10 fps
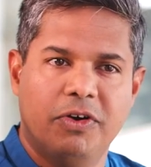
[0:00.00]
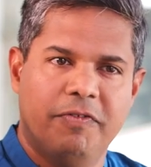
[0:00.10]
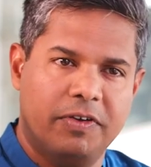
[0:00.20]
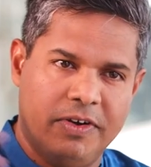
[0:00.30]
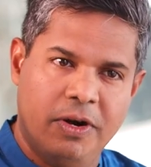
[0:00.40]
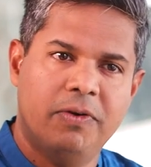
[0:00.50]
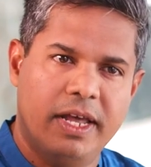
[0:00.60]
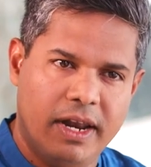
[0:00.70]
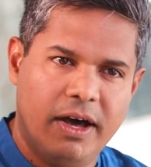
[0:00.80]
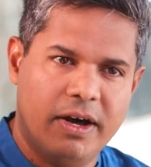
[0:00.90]
though we have grown
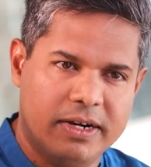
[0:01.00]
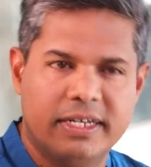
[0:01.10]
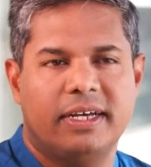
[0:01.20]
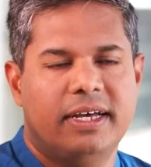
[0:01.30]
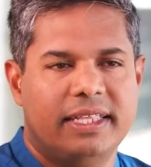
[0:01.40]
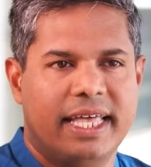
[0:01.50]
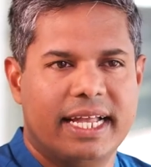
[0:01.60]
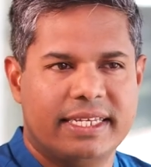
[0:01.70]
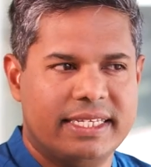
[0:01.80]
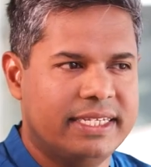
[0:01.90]
a lot
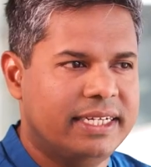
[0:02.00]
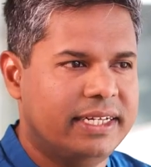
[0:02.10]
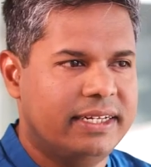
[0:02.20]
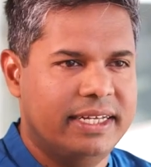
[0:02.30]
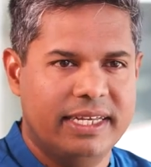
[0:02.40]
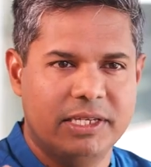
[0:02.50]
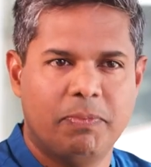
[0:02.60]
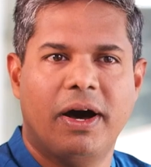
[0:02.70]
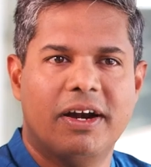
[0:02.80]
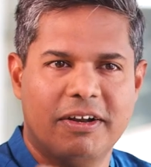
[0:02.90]
that still is
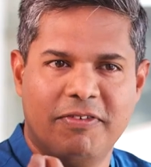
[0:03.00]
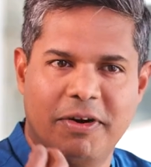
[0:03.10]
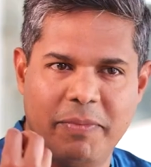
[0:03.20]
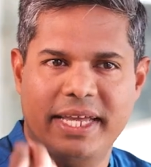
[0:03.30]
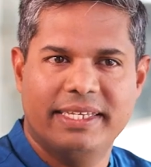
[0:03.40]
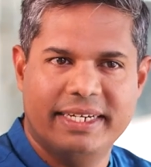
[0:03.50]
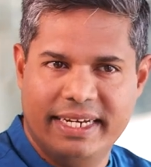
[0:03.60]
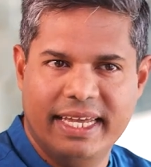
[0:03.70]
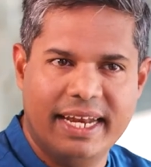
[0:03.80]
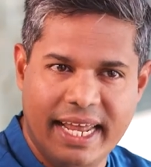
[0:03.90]
part of our basic
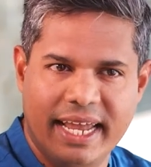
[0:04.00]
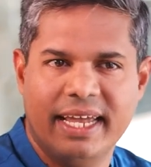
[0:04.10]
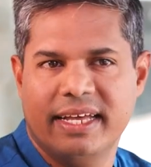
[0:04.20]
DNA.